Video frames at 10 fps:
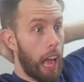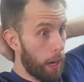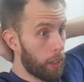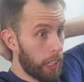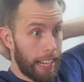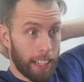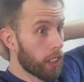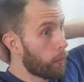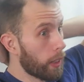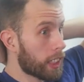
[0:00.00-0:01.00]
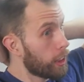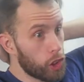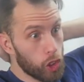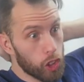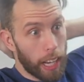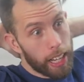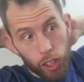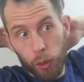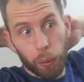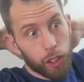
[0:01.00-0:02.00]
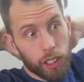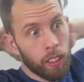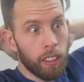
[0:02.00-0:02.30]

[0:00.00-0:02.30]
I'm going to answer the question as soon as I hear the question.